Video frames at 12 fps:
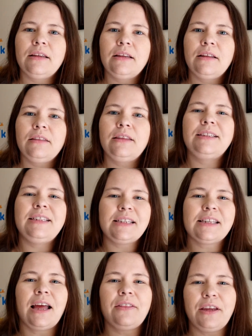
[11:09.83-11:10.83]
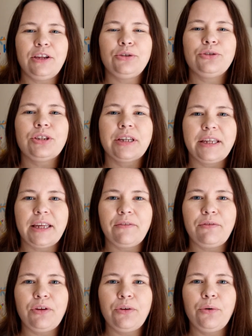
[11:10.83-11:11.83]
the discount they usually give
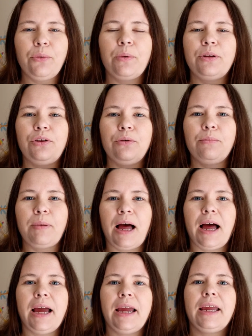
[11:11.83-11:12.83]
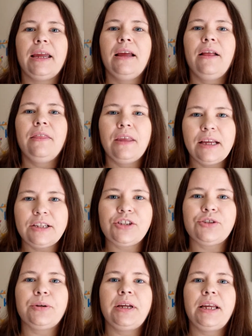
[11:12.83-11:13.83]
you when you buy the
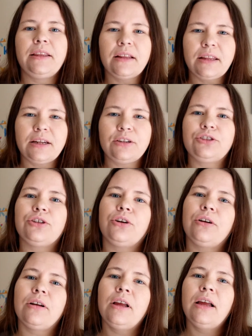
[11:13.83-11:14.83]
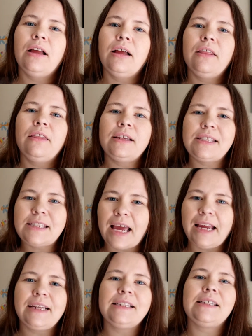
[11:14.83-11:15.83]
history, the literature, the
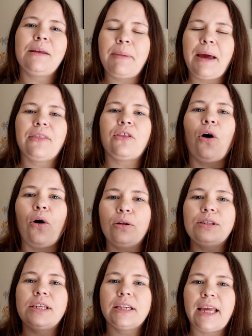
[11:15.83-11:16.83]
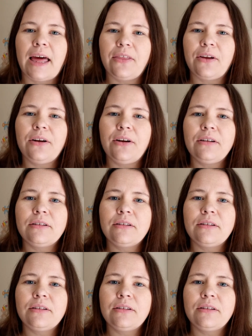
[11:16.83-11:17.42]
science, the math all together.